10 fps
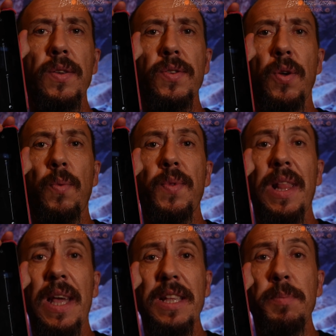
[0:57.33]
So the
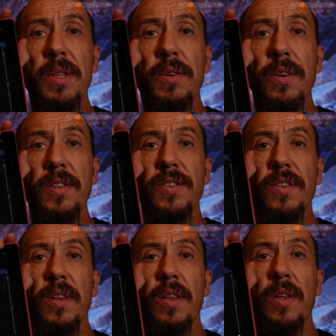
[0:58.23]
light meter is
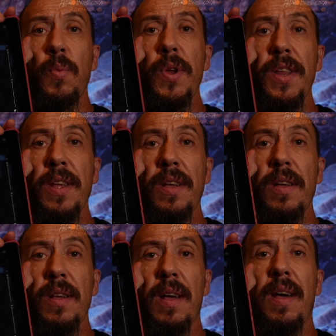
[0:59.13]
reading
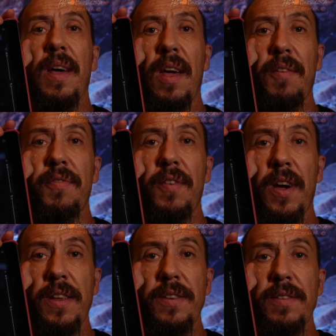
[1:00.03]

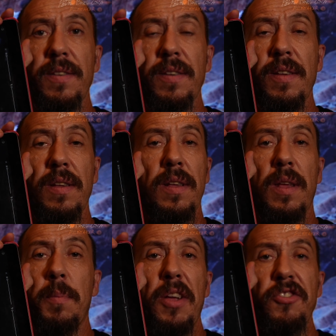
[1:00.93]
f8,
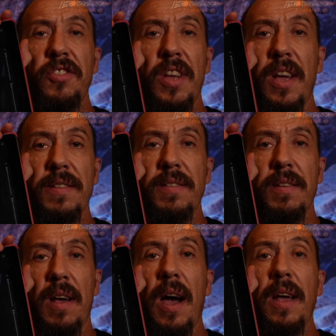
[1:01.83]
imagine at
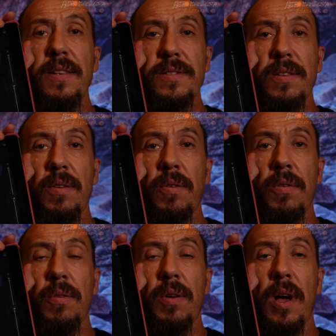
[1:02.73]
ISO